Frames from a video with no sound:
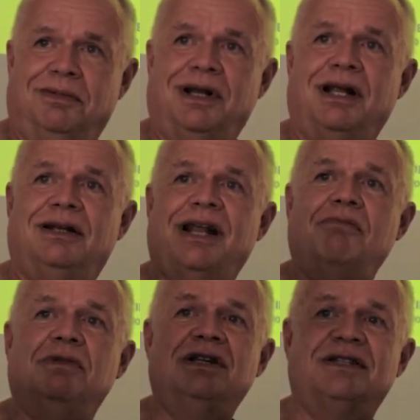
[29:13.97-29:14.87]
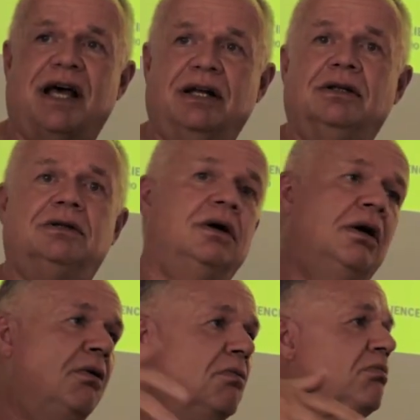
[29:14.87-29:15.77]
Let them design it.
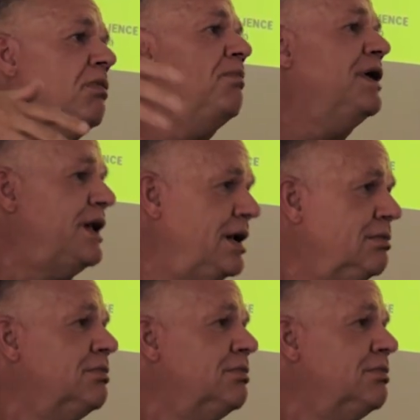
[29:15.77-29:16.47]
But then